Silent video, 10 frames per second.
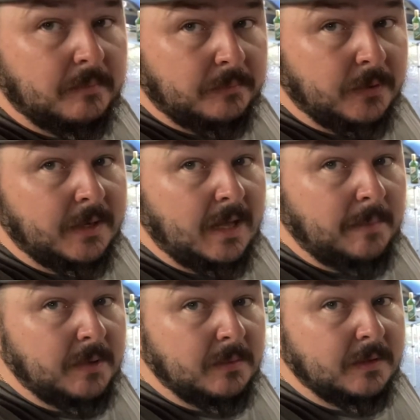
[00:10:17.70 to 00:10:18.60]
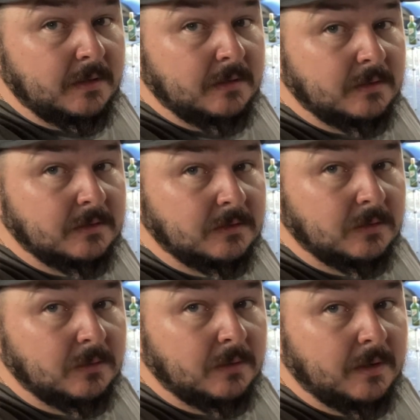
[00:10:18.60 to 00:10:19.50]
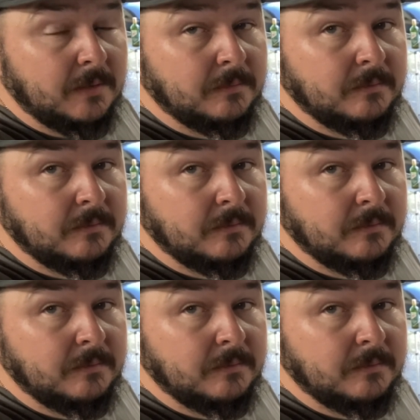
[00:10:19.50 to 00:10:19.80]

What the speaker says: pretty happy with it. So